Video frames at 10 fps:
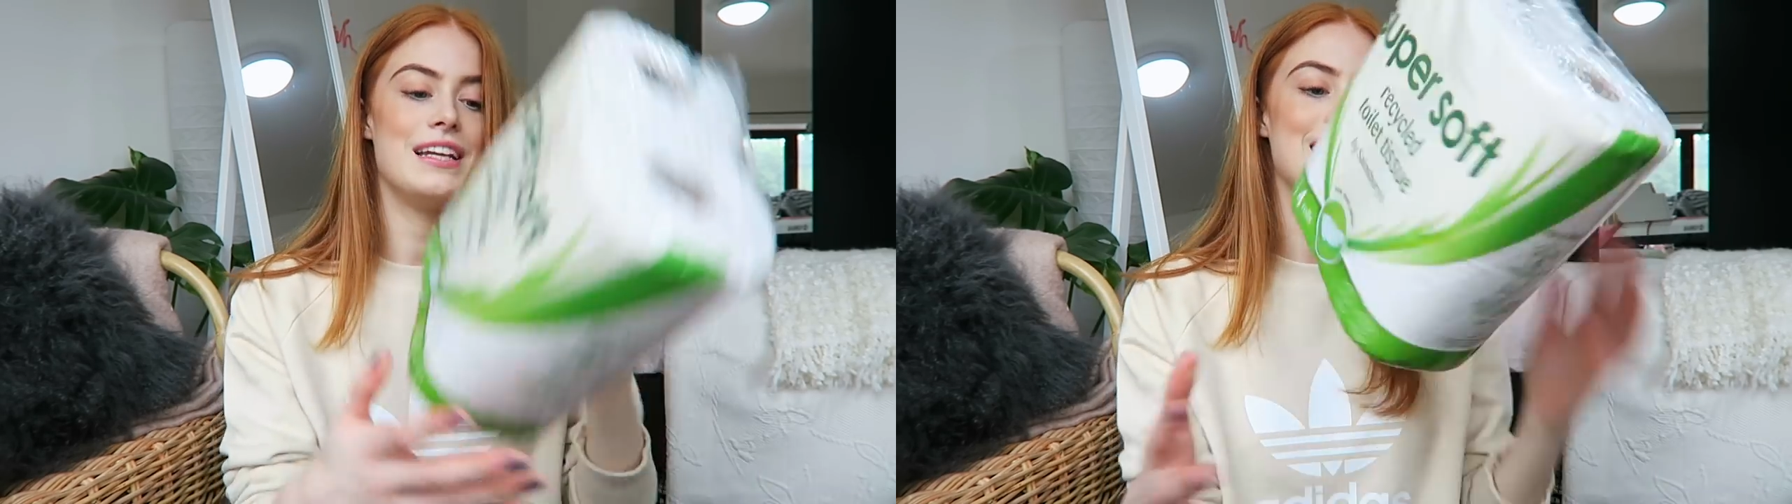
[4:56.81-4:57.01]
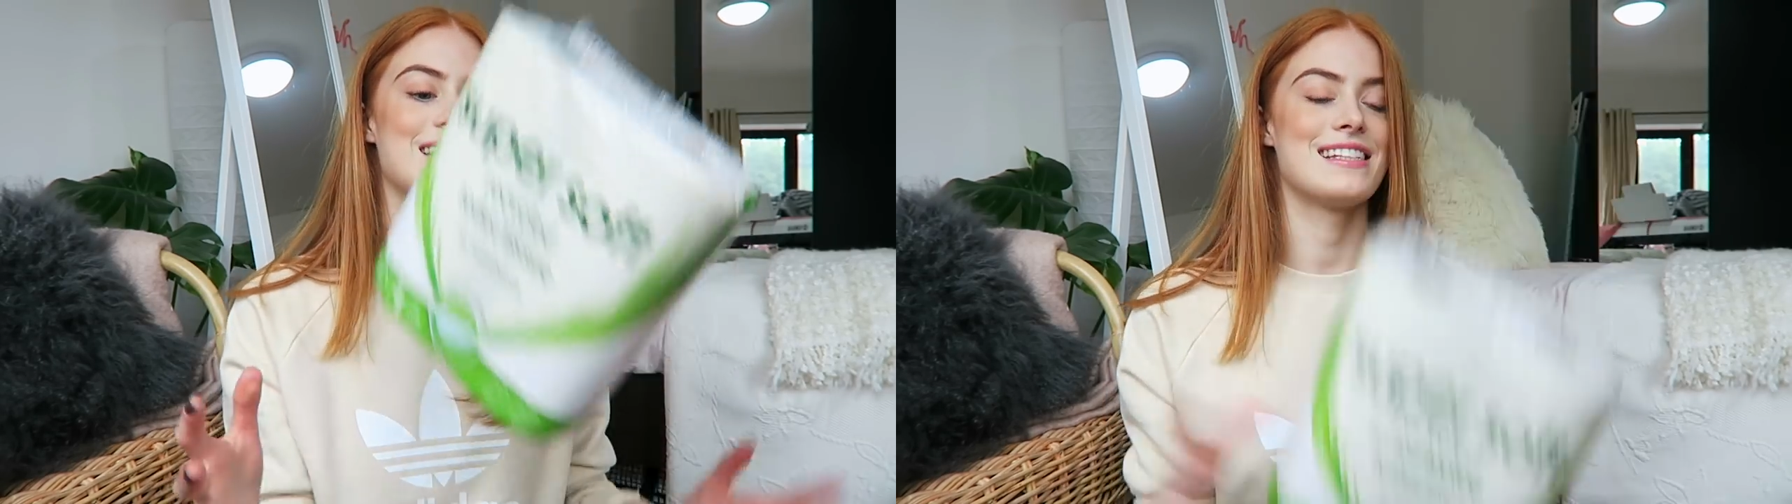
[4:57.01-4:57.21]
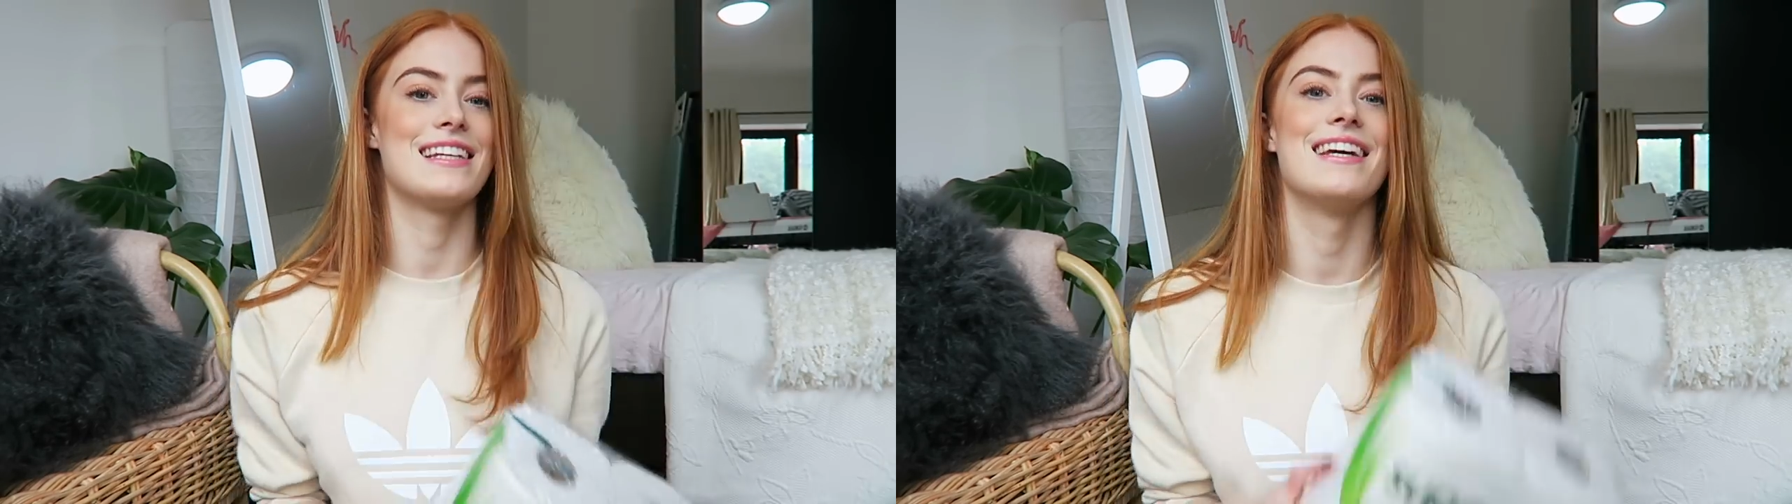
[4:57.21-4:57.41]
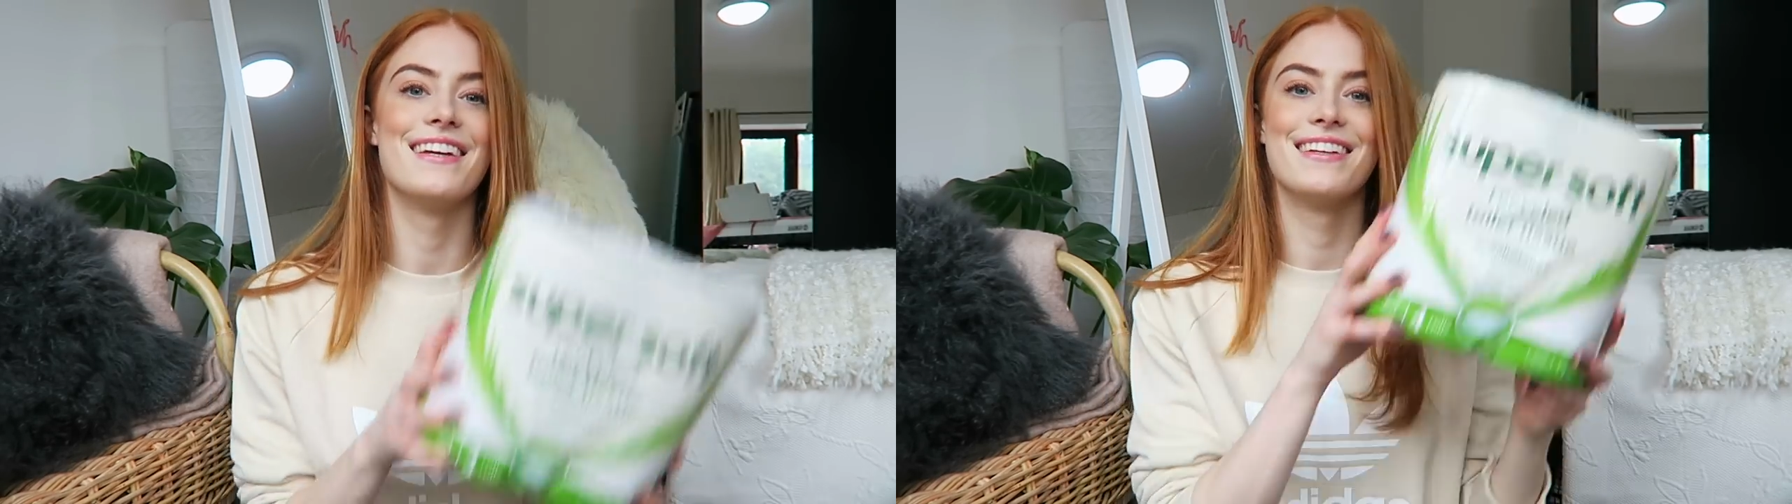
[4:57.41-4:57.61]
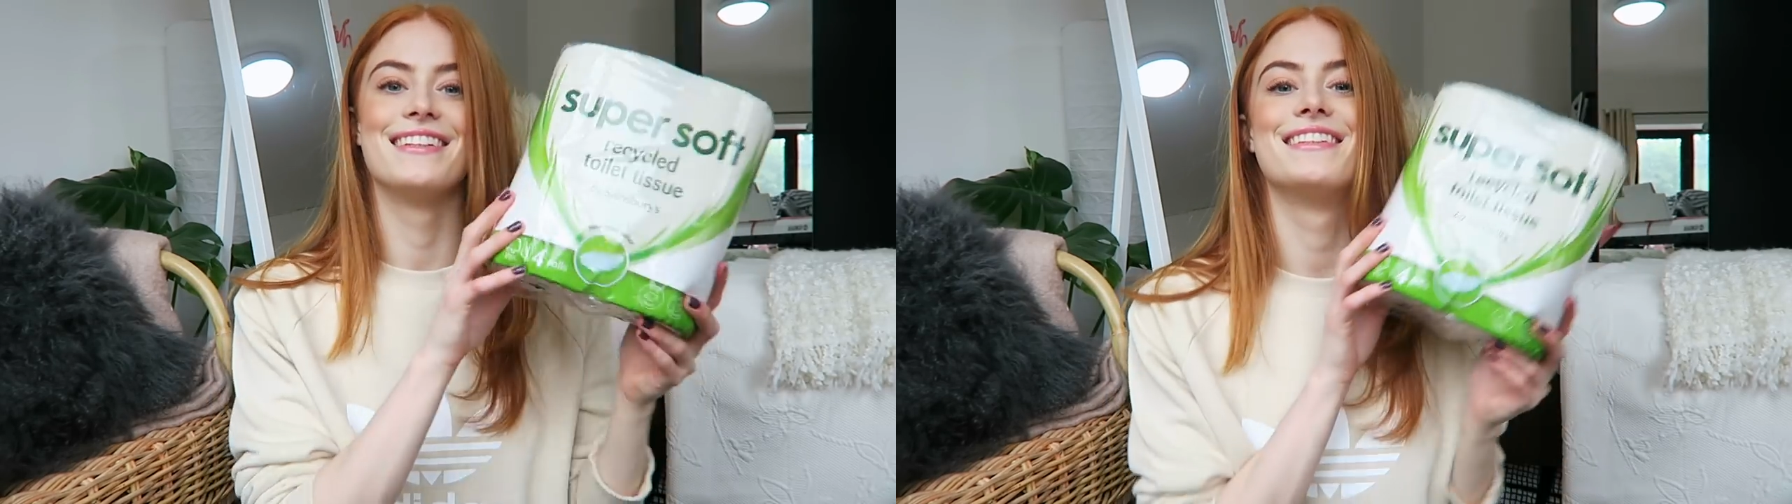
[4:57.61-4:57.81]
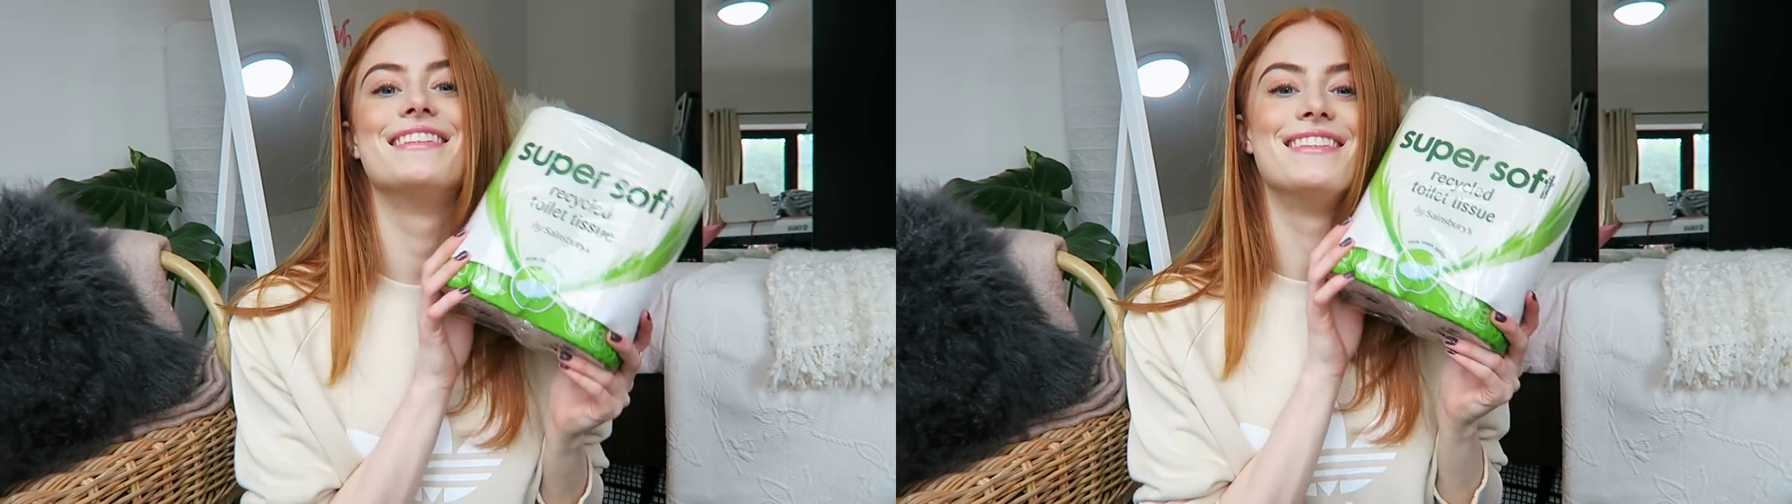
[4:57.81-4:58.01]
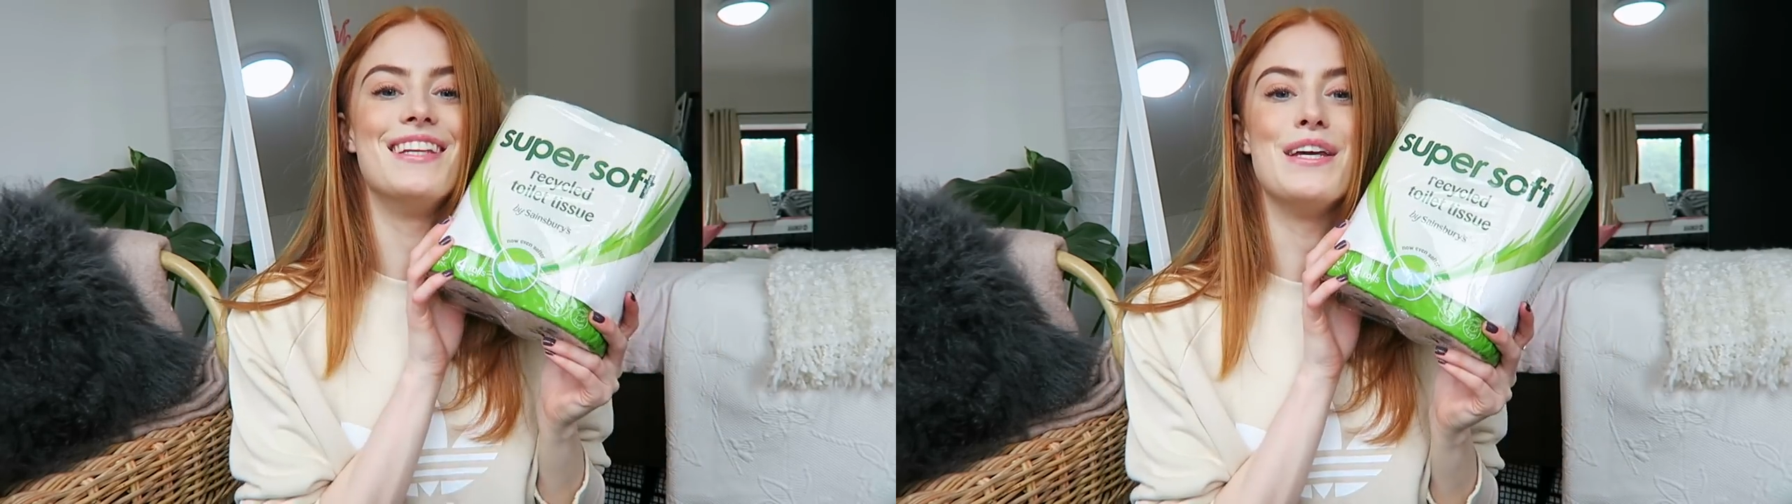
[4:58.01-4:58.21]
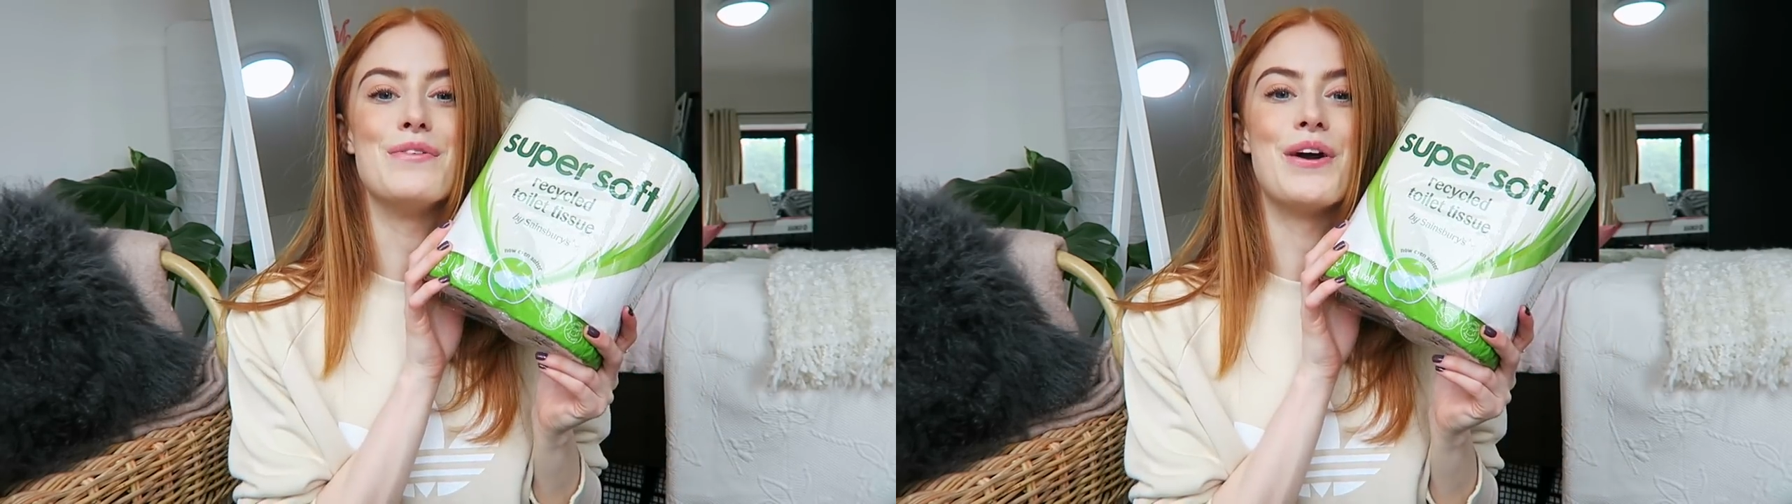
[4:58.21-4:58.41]
least,
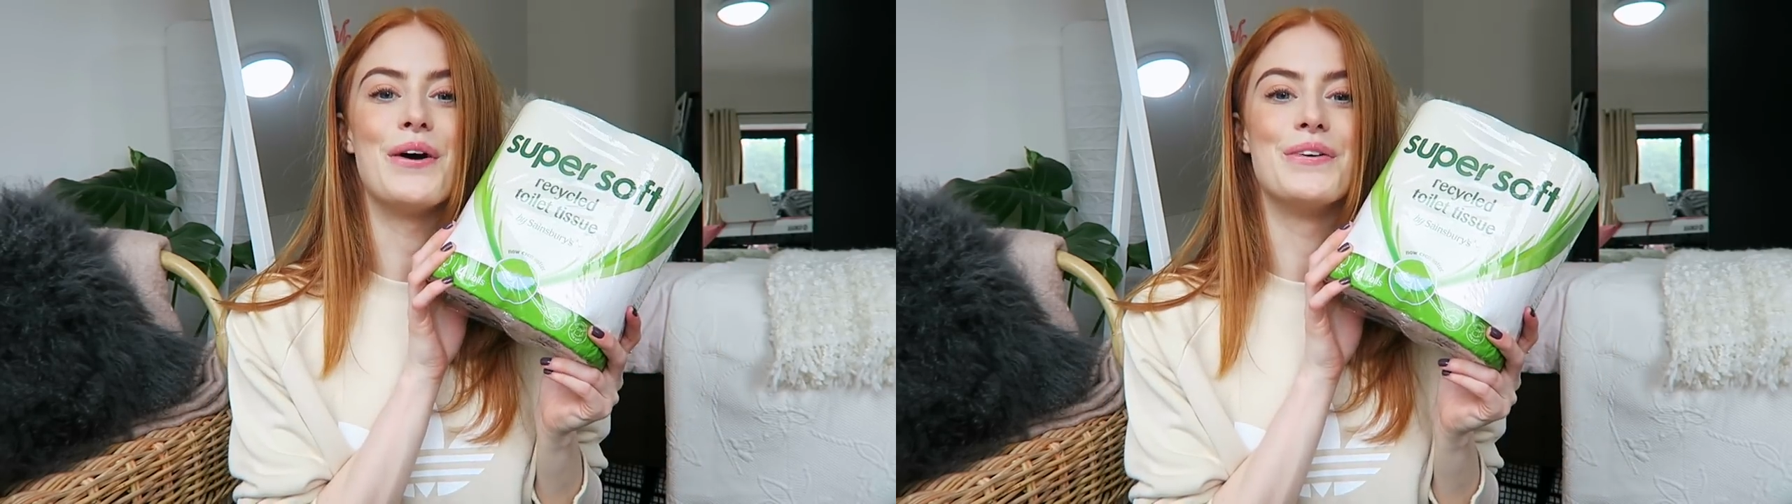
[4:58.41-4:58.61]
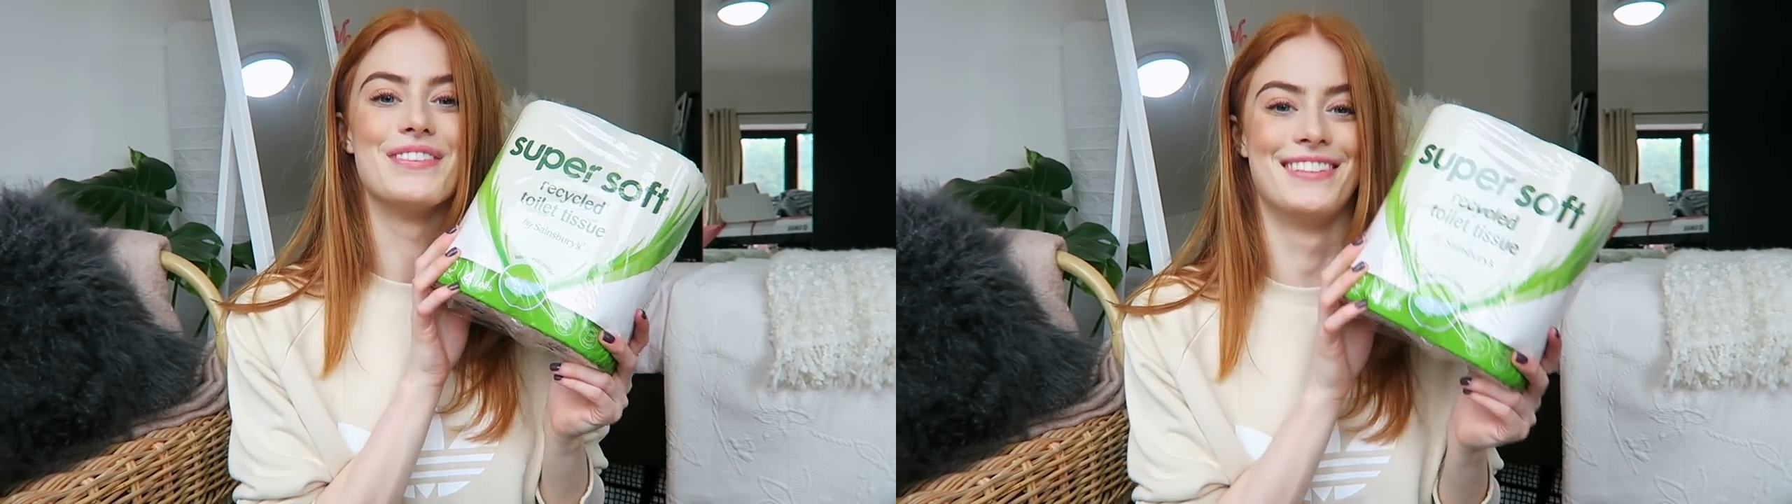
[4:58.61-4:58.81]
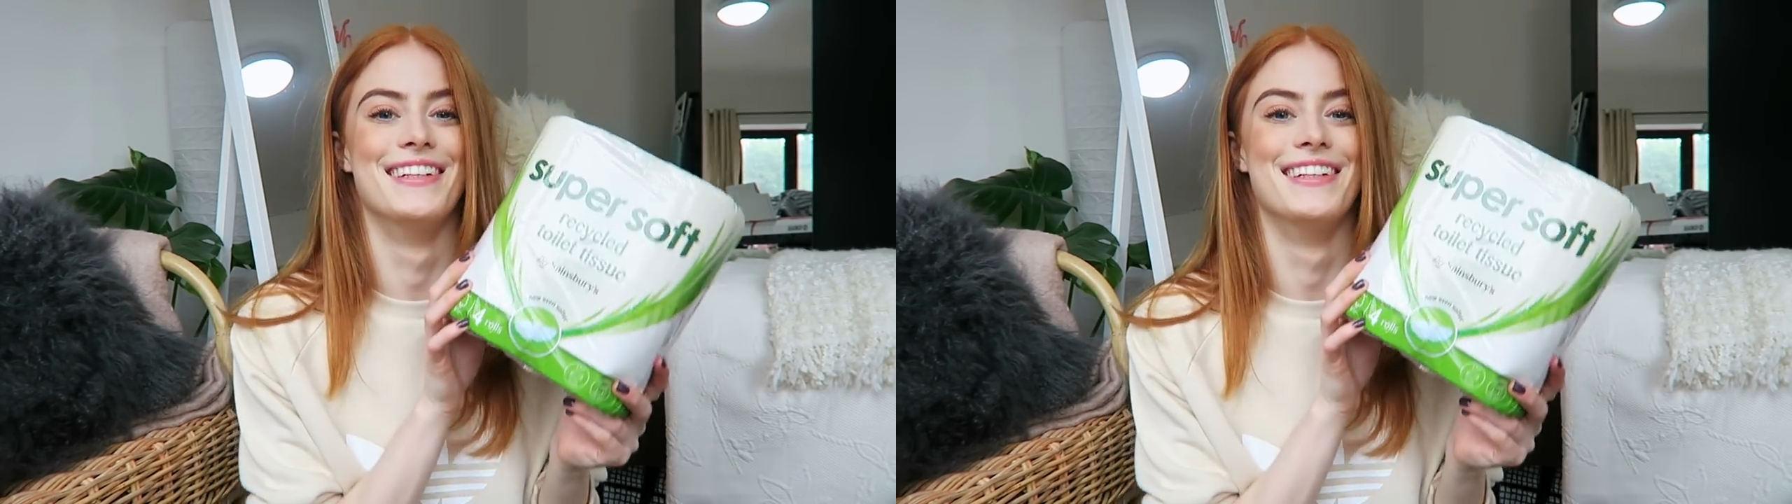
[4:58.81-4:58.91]
Leroy.